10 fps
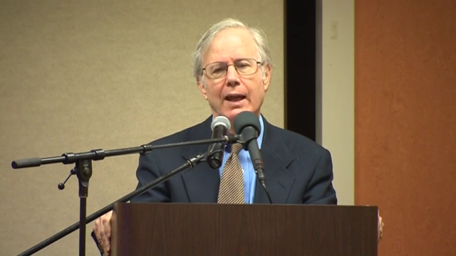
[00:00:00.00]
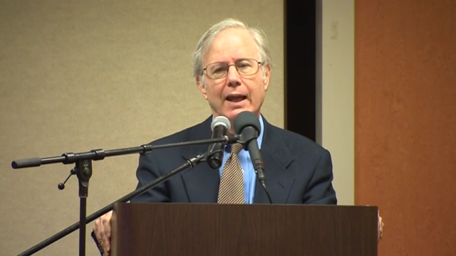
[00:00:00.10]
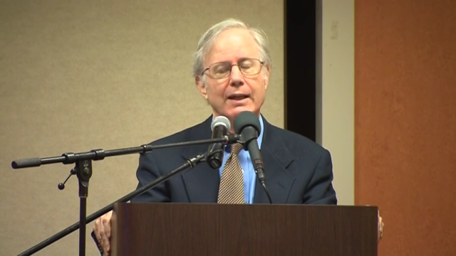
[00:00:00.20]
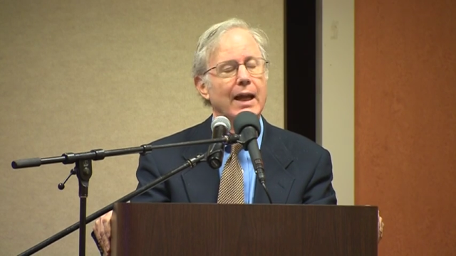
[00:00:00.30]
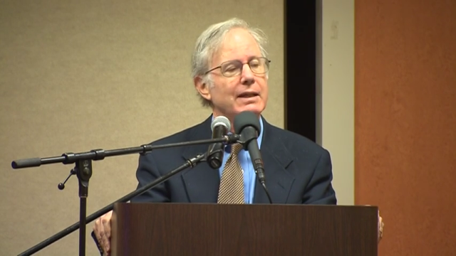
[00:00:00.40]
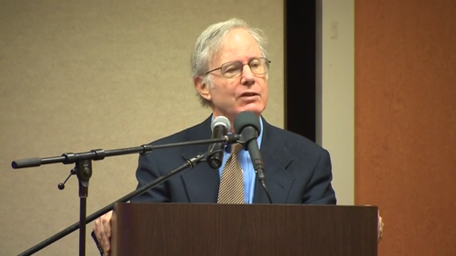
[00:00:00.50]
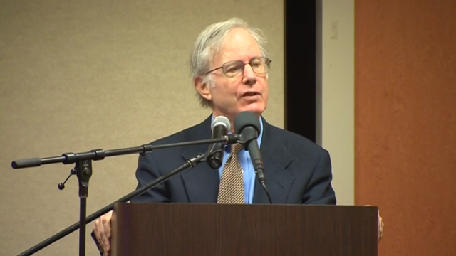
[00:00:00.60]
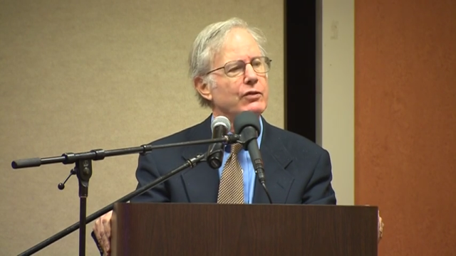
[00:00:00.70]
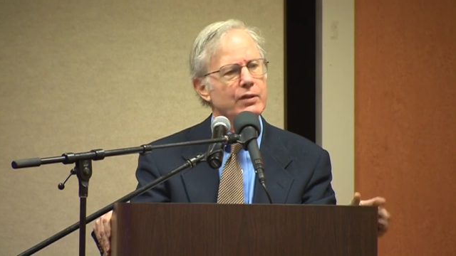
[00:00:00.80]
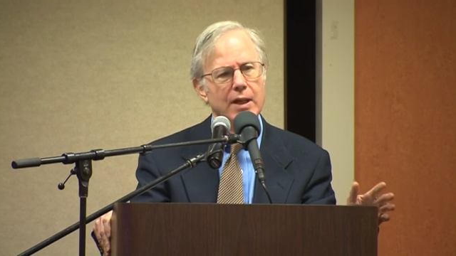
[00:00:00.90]
And he
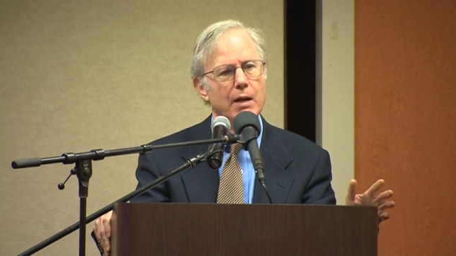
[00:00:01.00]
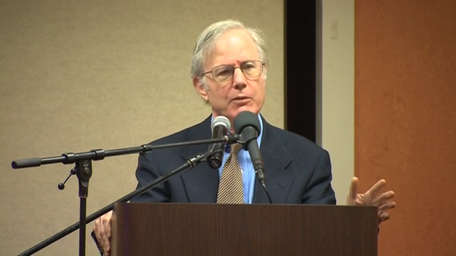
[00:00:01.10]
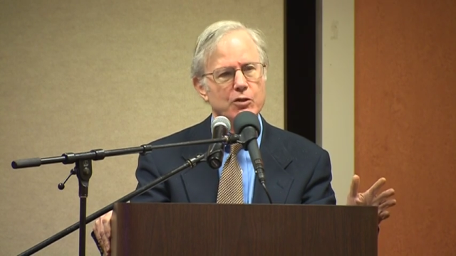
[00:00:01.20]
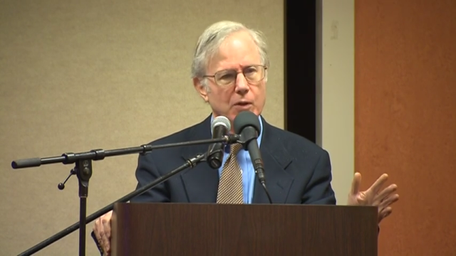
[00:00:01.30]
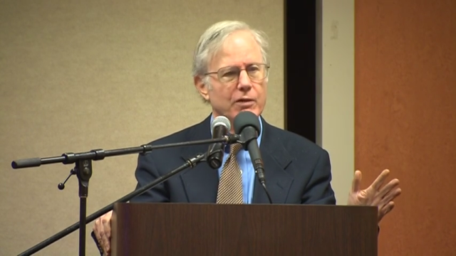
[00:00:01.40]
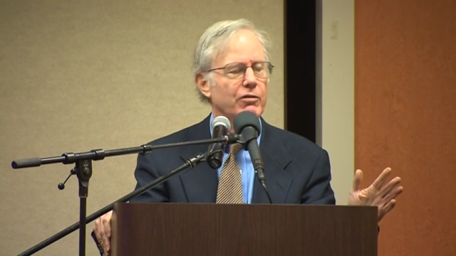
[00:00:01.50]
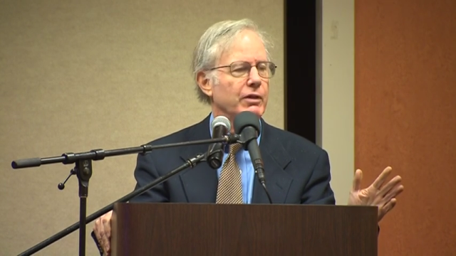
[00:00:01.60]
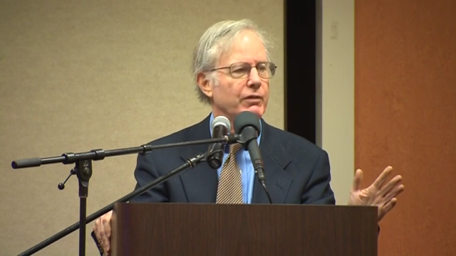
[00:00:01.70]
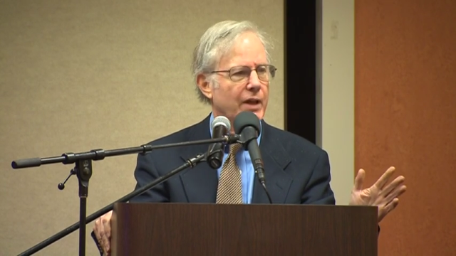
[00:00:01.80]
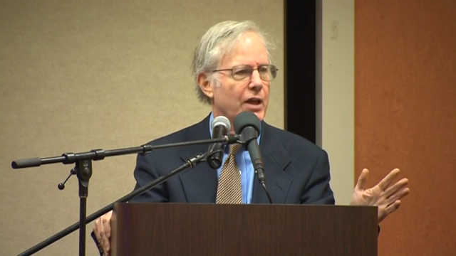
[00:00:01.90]
says, see, I'm this great
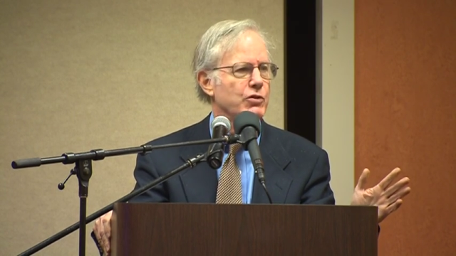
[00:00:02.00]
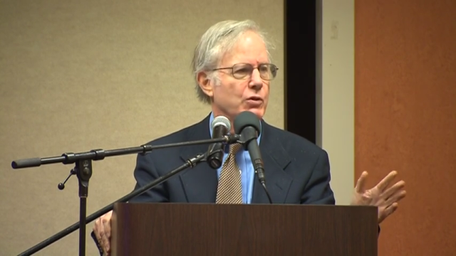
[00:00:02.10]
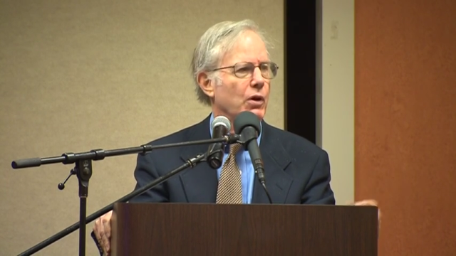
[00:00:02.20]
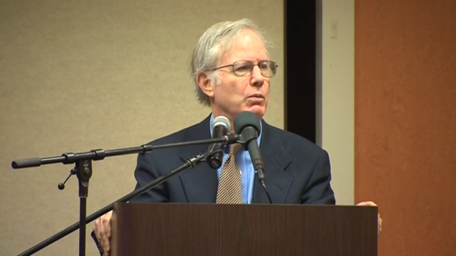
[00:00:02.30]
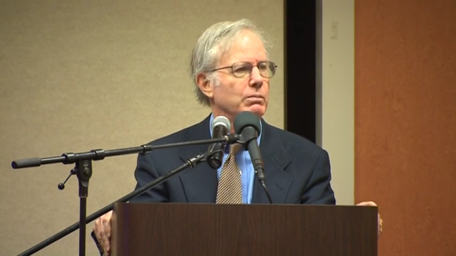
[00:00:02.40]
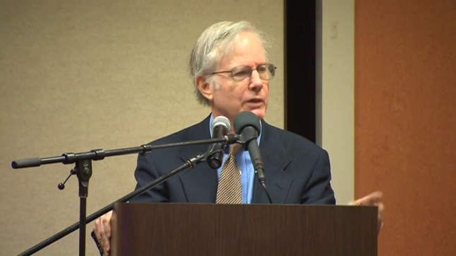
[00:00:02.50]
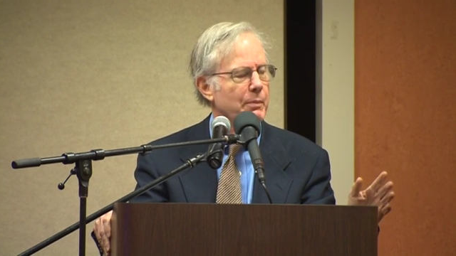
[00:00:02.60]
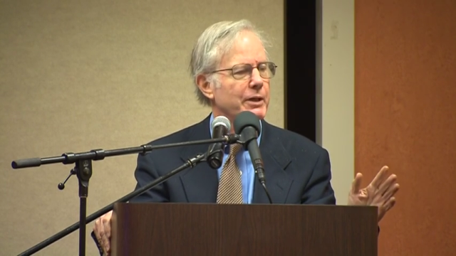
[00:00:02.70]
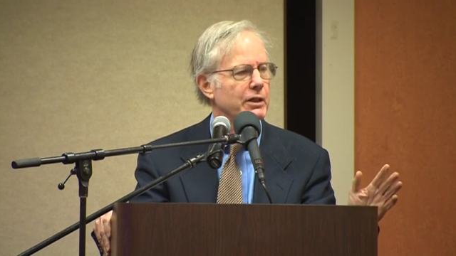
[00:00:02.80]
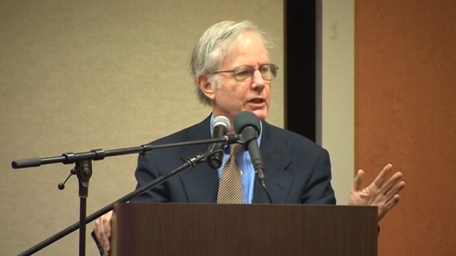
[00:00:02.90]
friend of Castro.
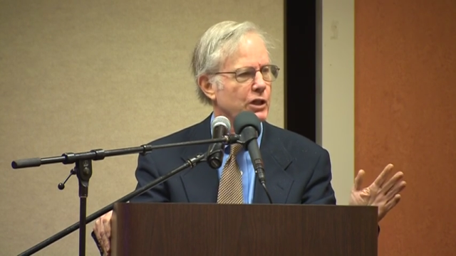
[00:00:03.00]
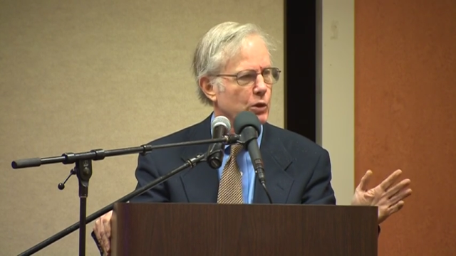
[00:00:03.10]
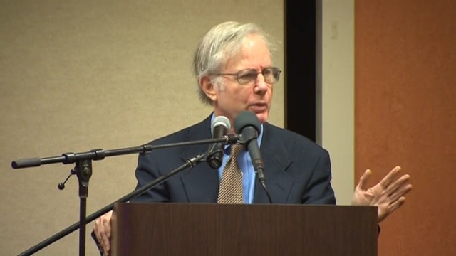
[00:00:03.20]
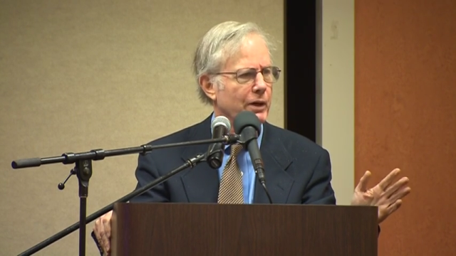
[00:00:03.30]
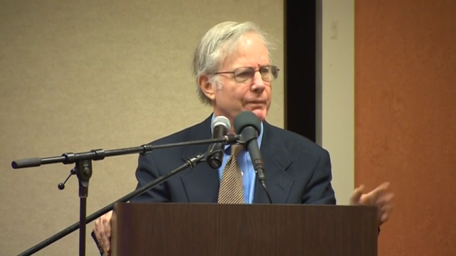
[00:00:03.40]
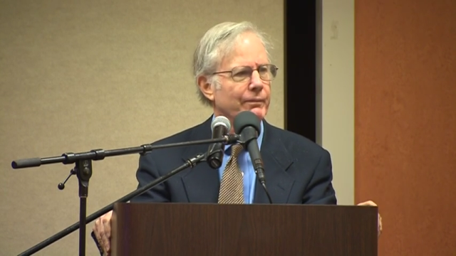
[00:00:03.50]
Let me into Cuba.